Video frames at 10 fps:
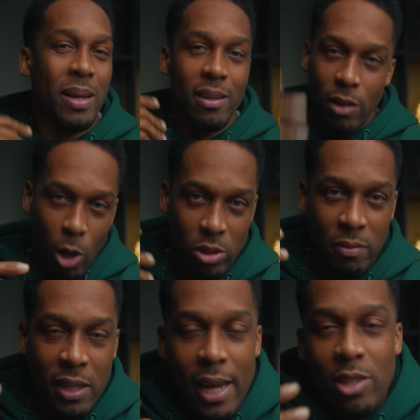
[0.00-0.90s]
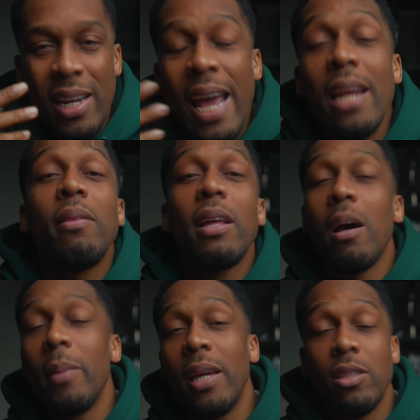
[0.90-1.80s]
been loads of delays on anything
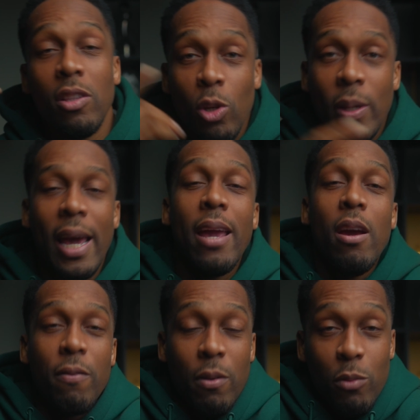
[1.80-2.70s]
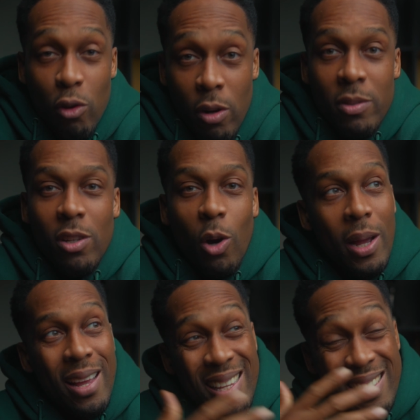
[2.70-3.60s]
coming into the UK from Europe, so
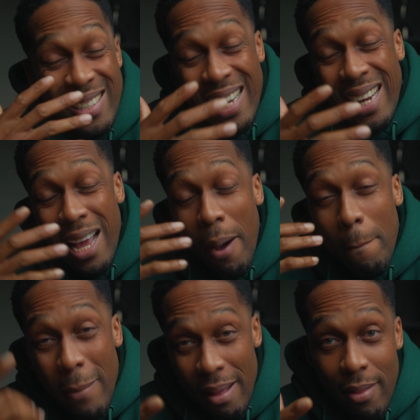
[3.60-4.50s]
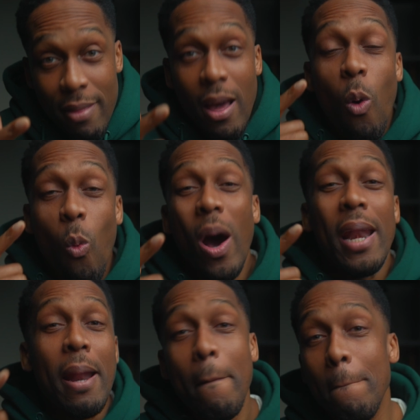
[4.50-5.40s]
this is nearly a month,
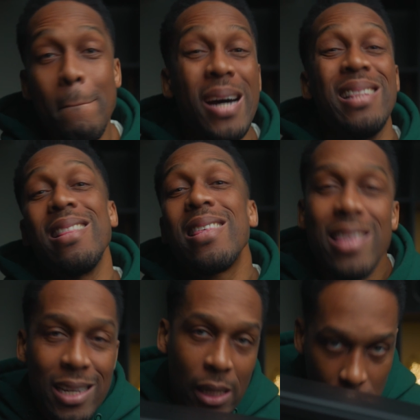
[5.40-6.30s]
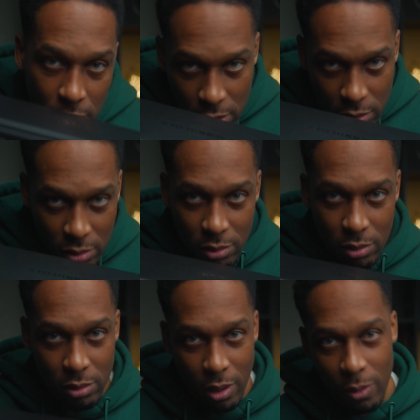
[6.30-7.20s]
1 month.
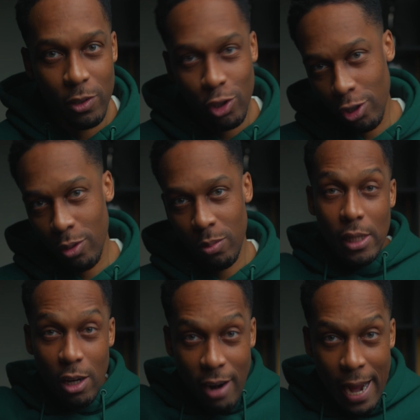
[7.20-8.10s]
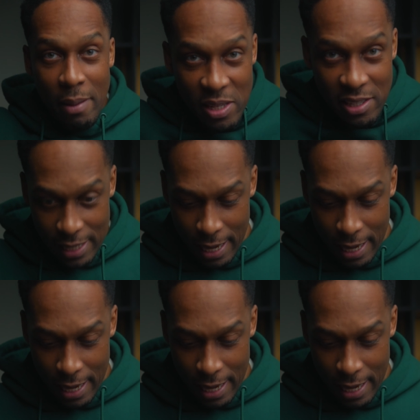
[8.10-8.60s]
Overdue. All right, this is